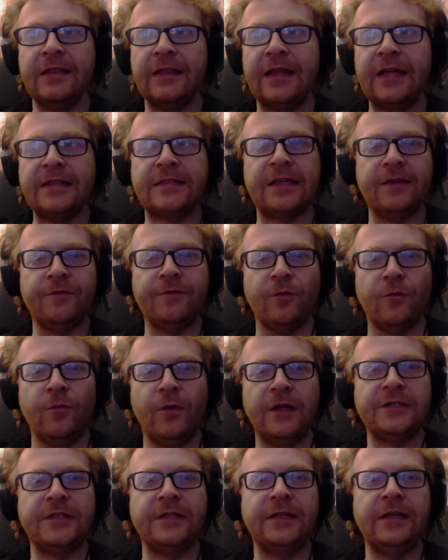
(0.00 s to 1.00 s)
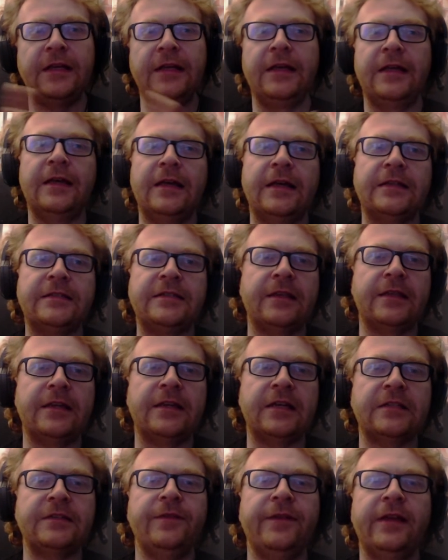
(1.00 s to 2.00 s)
Thanks again for watching. Until the
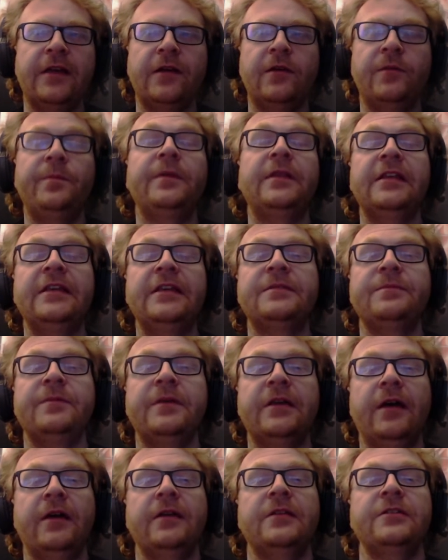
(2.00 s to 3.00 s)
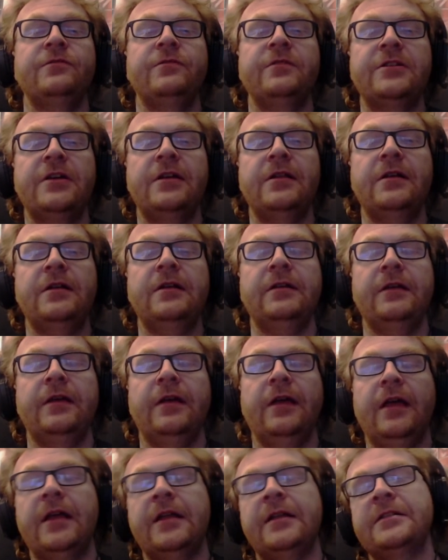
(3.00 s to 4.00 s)
next video, please be kind to each other,
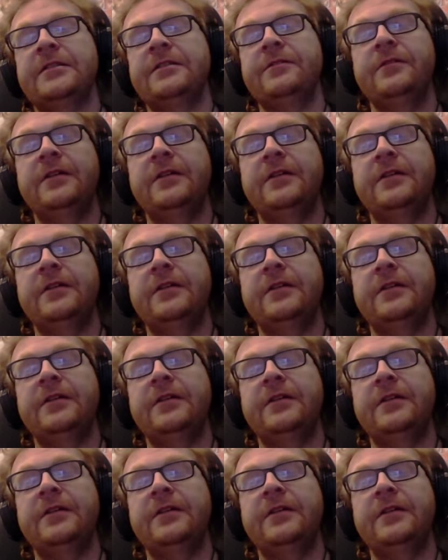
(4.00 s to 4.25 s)
and I'll see you